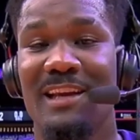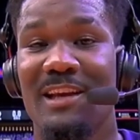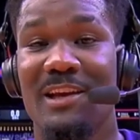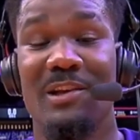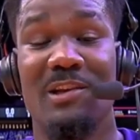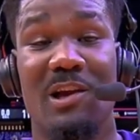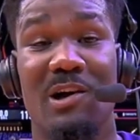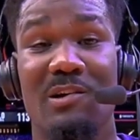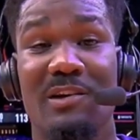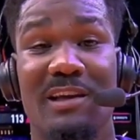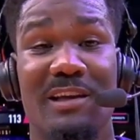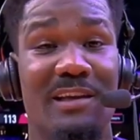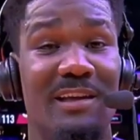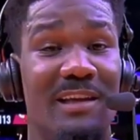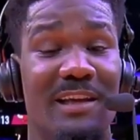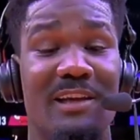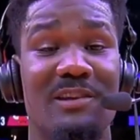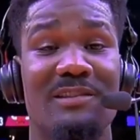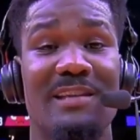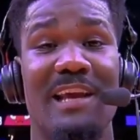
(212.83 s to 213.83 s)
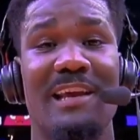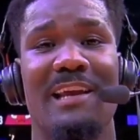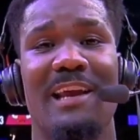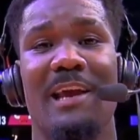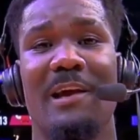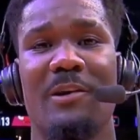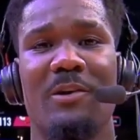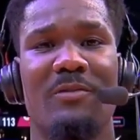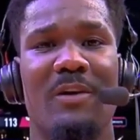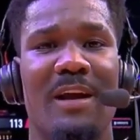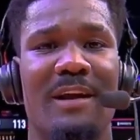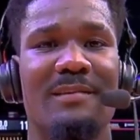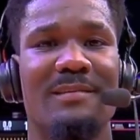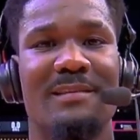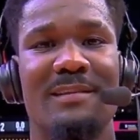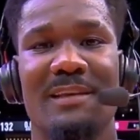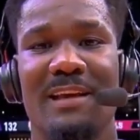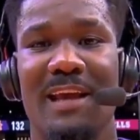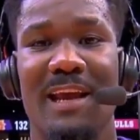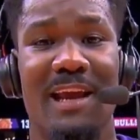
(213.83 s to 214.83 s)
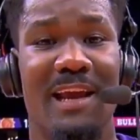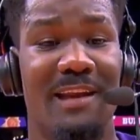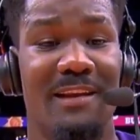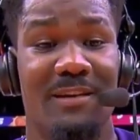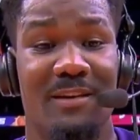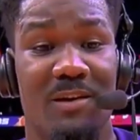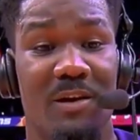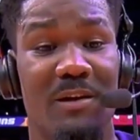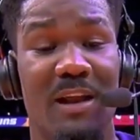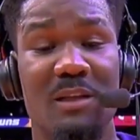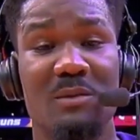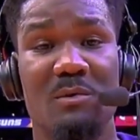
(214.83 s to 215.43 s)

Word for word: you know, he, he'll take care of the rest. And, you know,